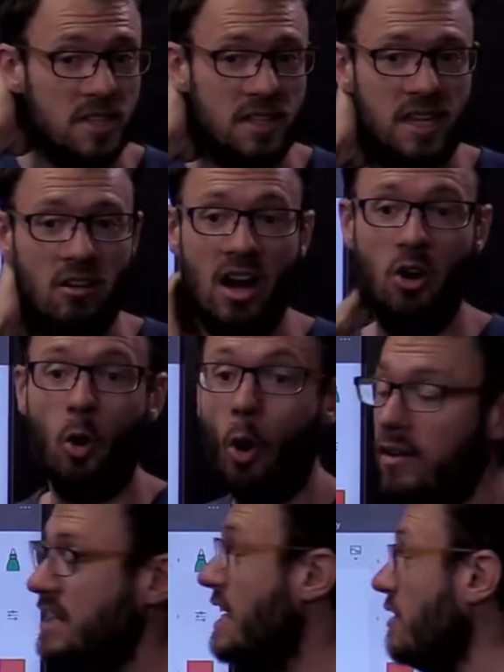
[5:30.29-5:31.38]
that there are,
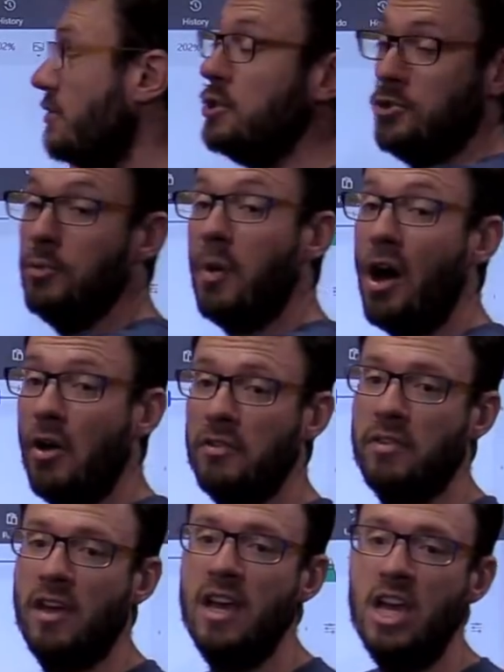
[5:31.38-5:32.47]
or indeed if you do both,